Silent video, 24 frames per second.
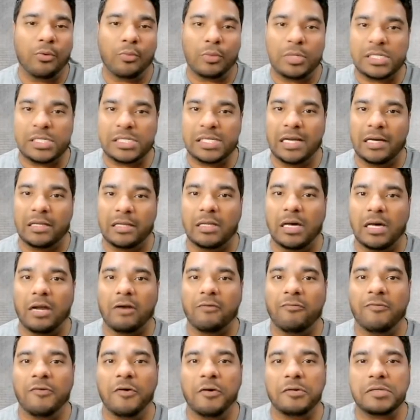We're seeing a lot
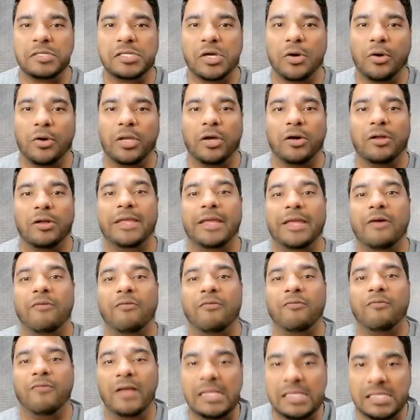of folks going on the
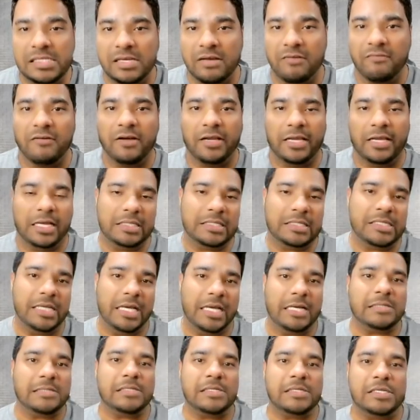offensive against the
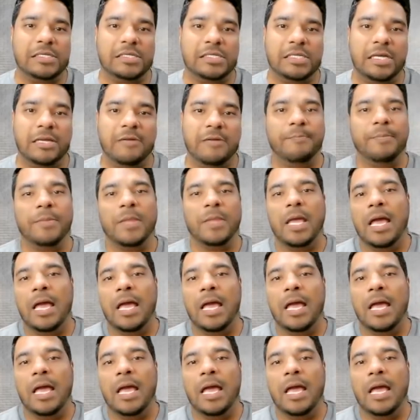S E C.